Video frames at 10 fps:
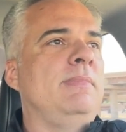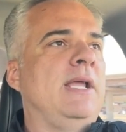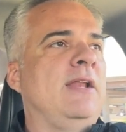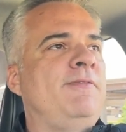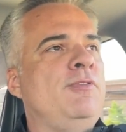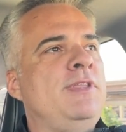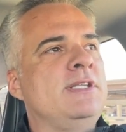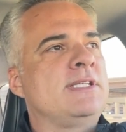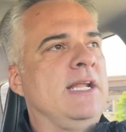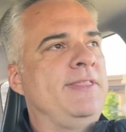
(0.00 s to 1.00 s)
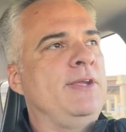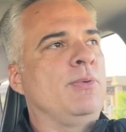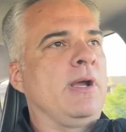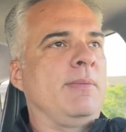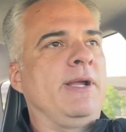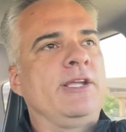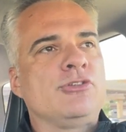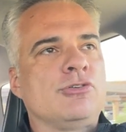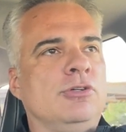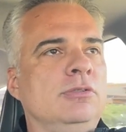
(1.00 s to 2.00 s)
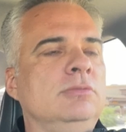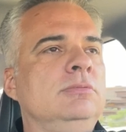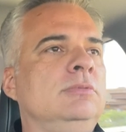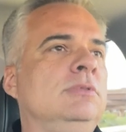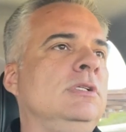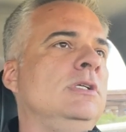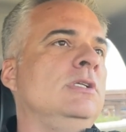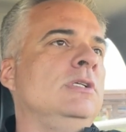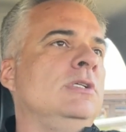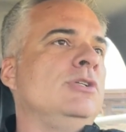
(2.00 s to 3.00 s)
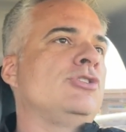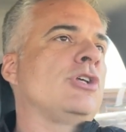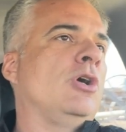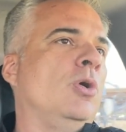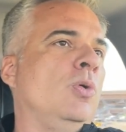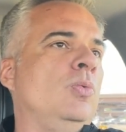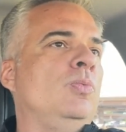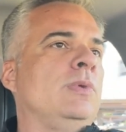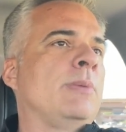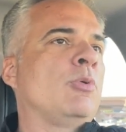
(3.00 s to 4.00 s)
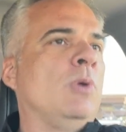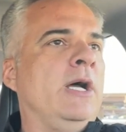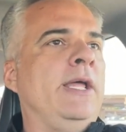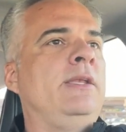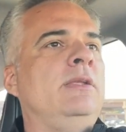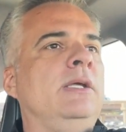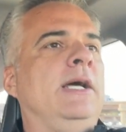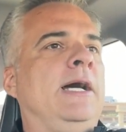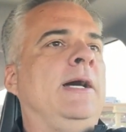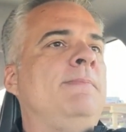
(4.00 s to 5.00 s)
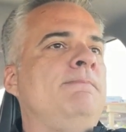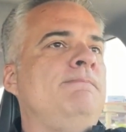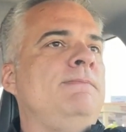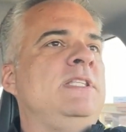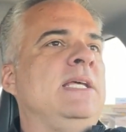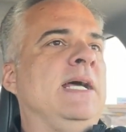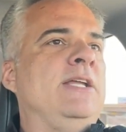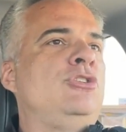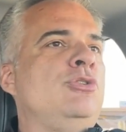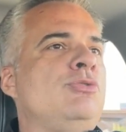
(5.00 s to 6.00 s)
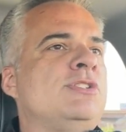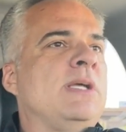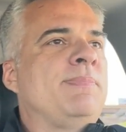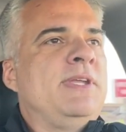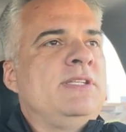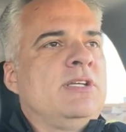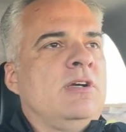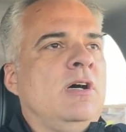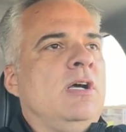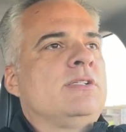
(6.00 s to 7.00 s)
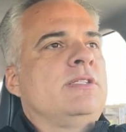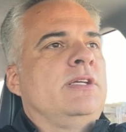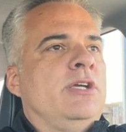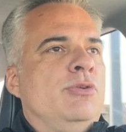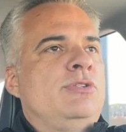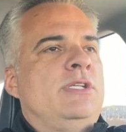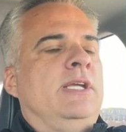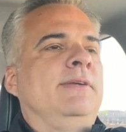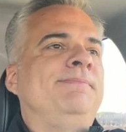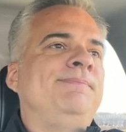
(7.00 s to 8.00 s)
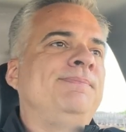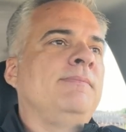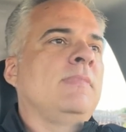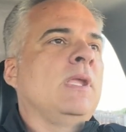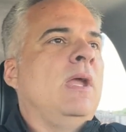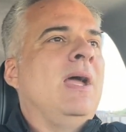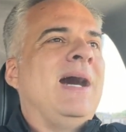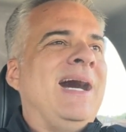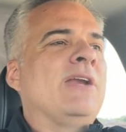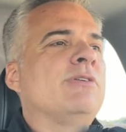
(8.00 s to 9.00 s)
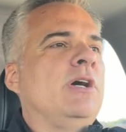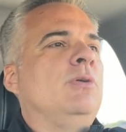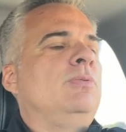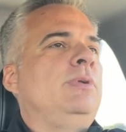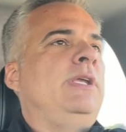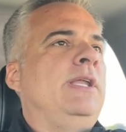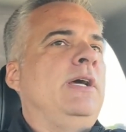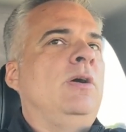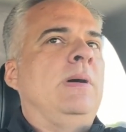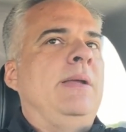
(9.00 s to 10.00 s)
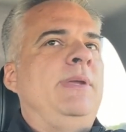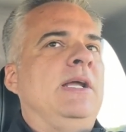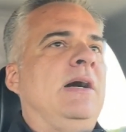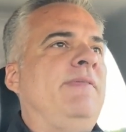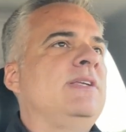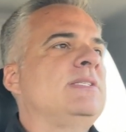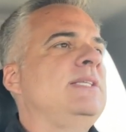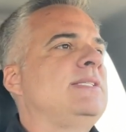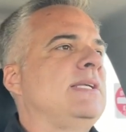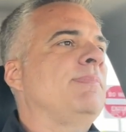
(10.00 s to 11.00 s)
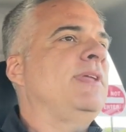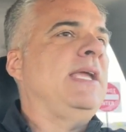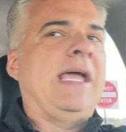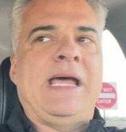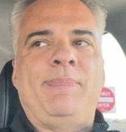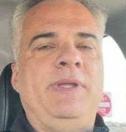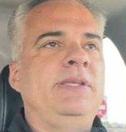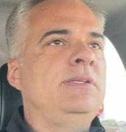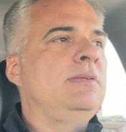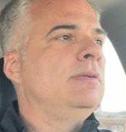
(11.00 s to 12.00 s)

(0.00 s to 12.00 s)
and a few things that I think were out of my control. So, number one, did I do something to cause the ghosting? I don't know. I mean, obviously something happened